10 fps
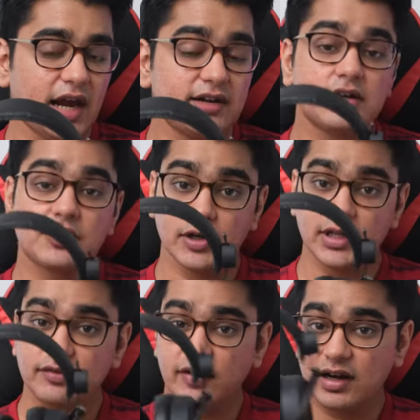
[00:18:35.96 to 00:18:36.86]
and it
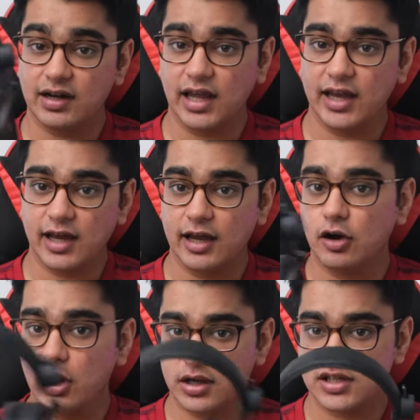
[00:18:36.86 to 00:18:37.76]
really felt like I
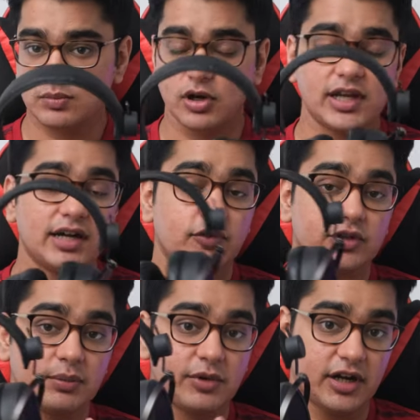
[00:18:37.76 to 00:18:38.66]
got a small
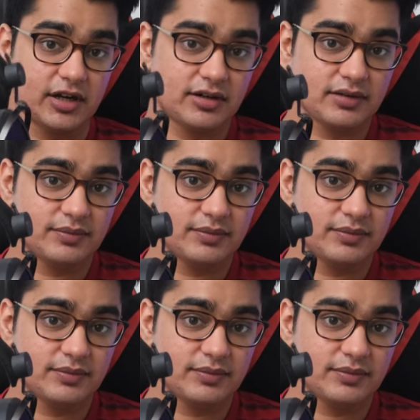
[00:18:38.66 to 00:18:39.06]
headphone upgrade.